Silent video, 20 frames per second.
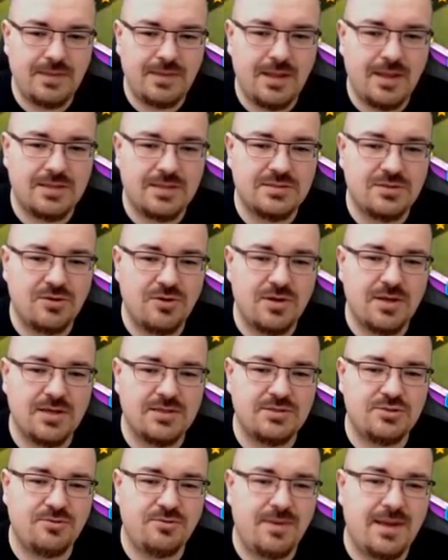as long
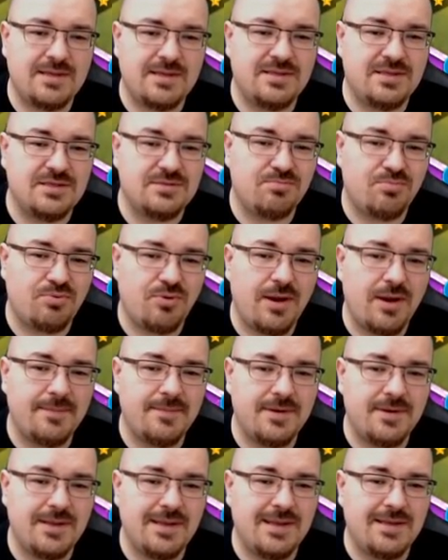as you max his
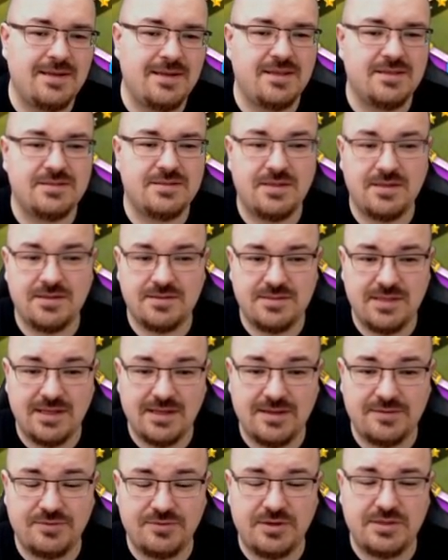primary and his sec
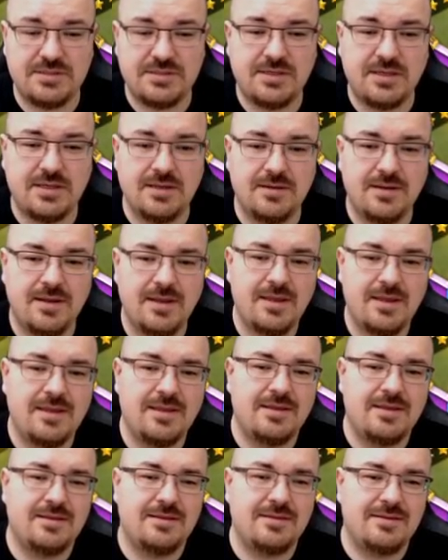secondary skill
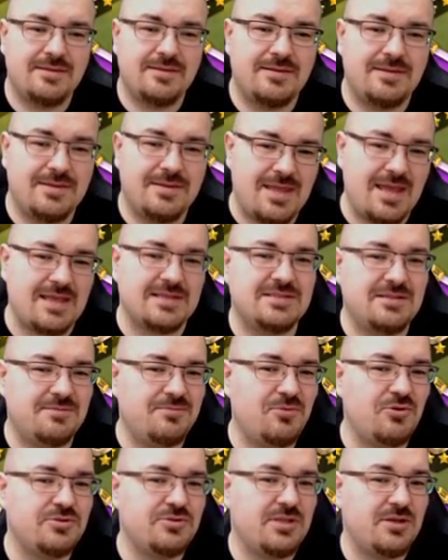that's the
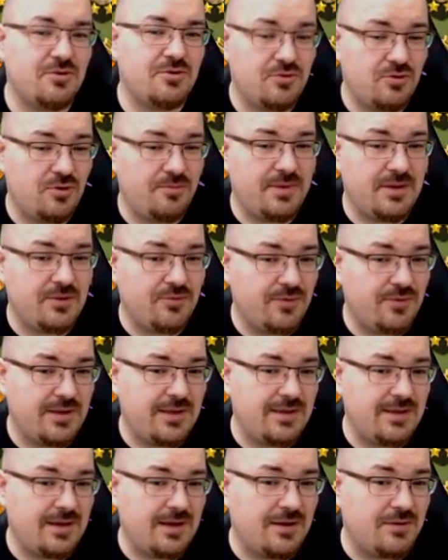most economic
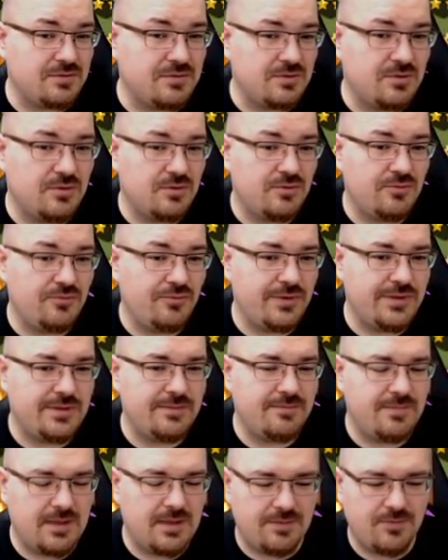way I would go with
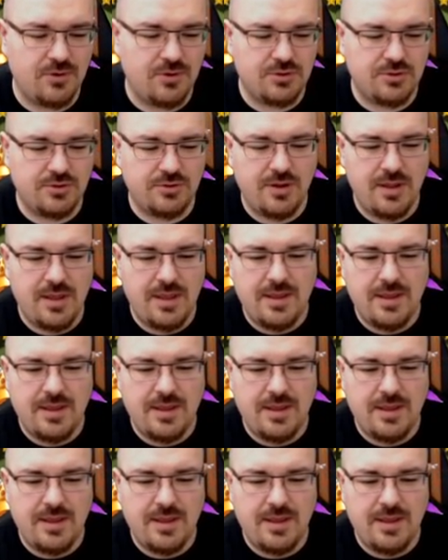Minamoto